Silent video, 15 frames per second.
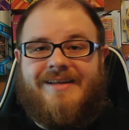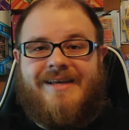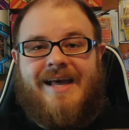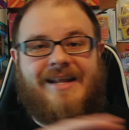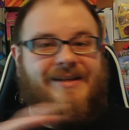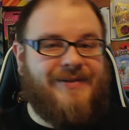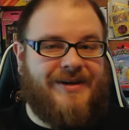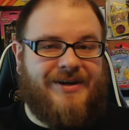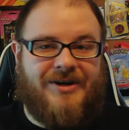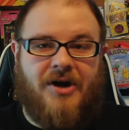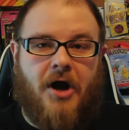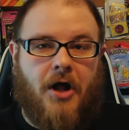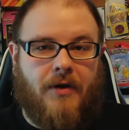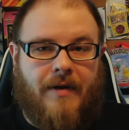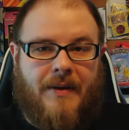kitty litter
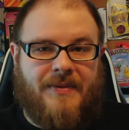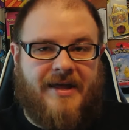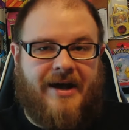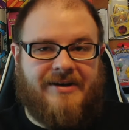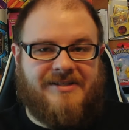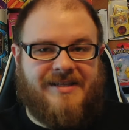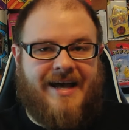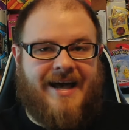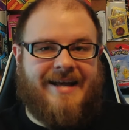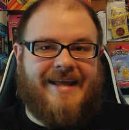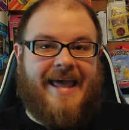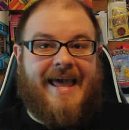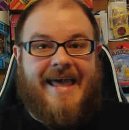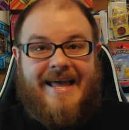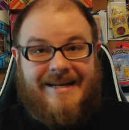all around the outside
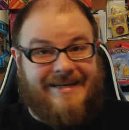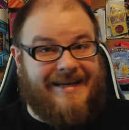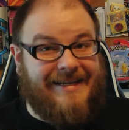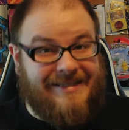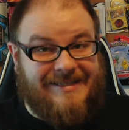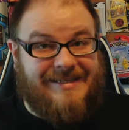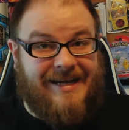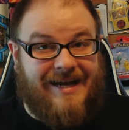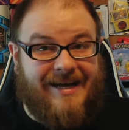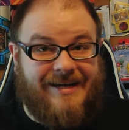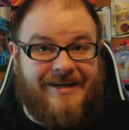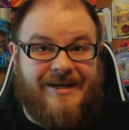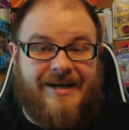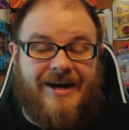and inside,